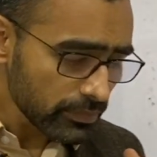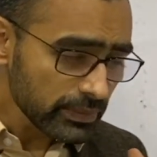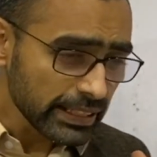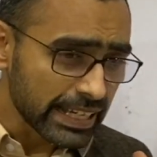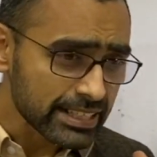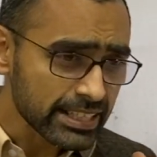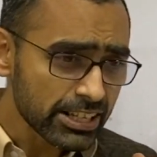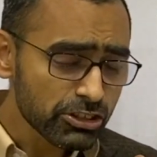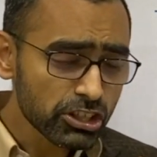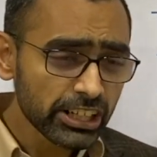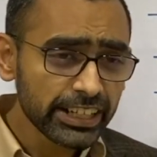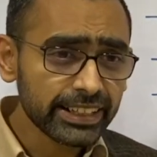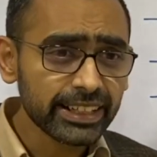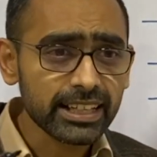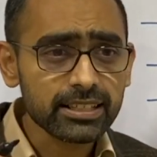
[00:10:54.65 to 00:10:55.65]

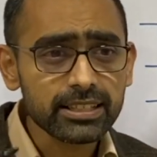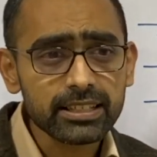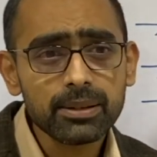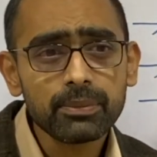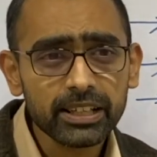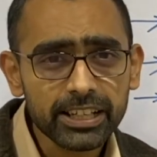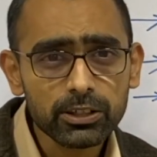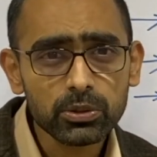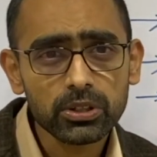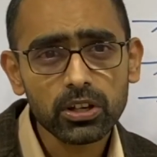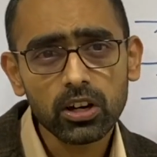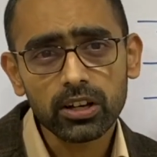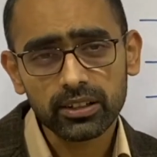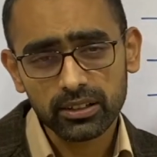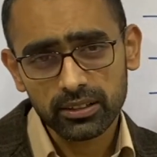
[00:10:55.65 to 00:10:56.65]
essentially testimony to
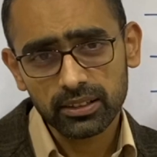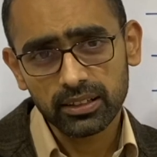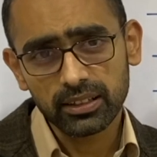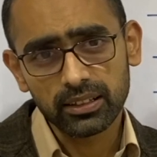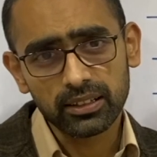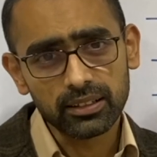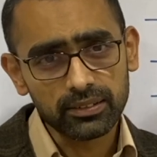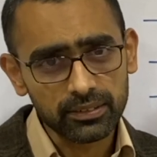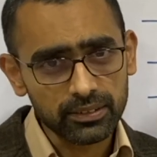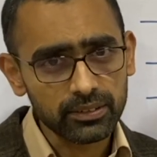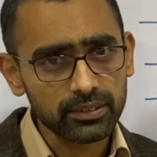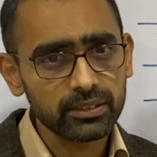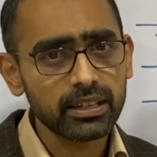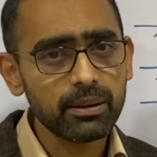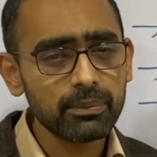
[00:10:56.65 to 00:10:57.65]

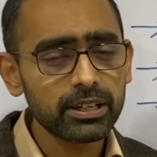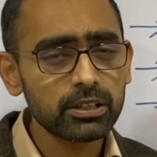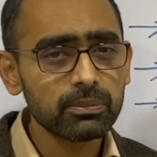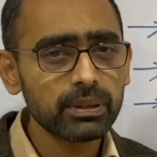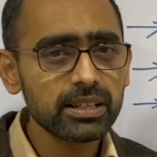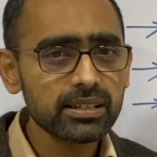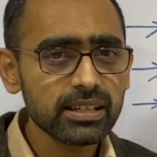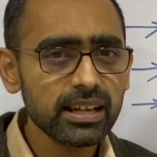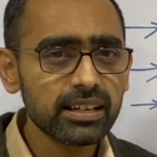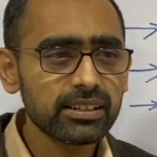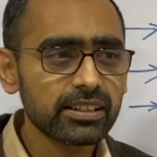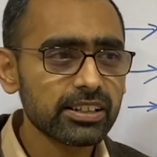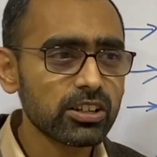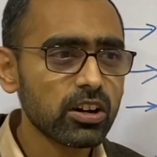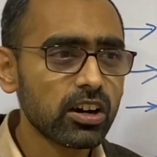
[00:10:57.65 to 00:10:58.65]
your commitment
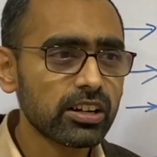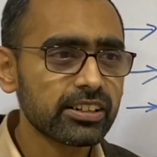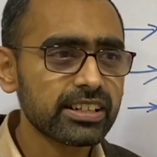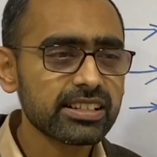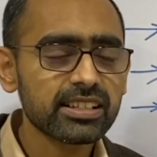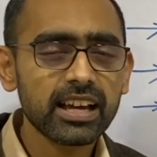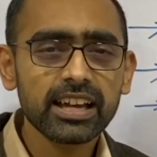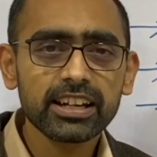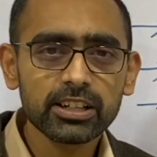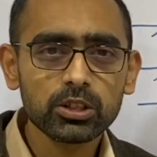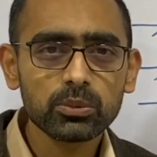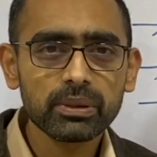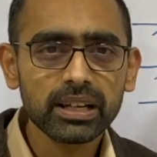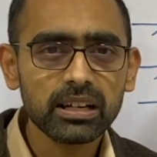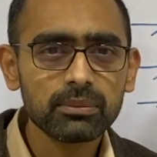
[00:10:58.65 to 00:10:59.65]
and your desire to
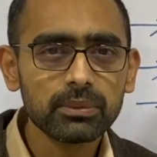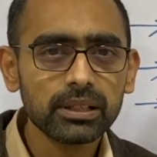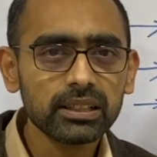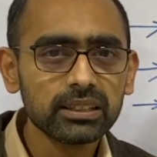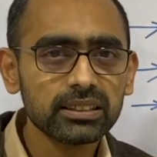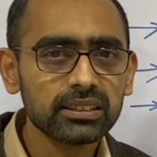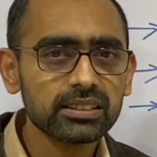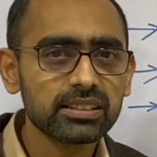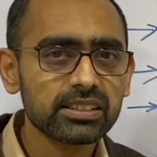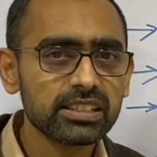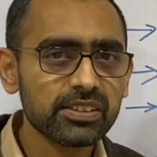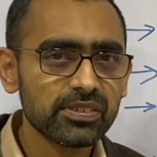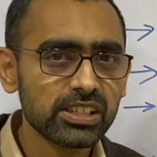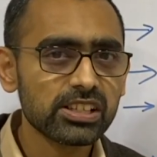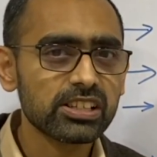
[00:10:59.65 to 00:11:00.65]
become a
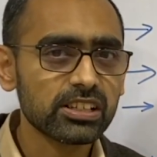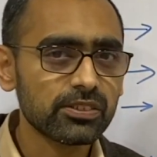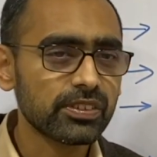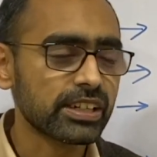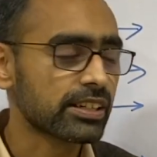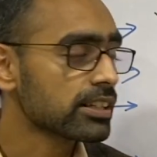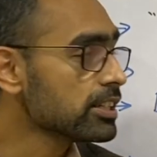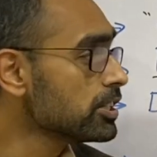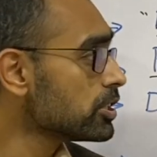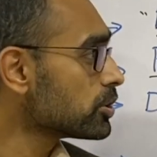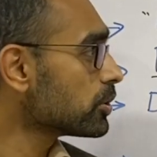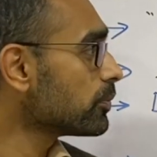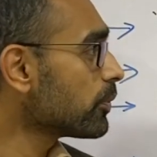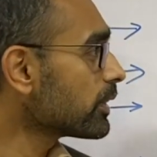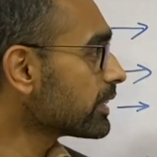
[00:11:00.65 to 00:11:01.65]
civil servant.
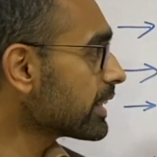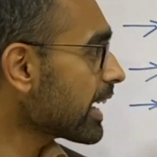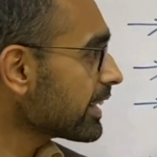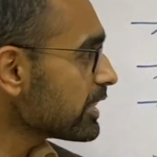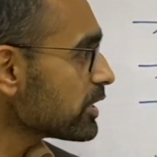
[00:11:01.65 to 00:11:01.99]
So that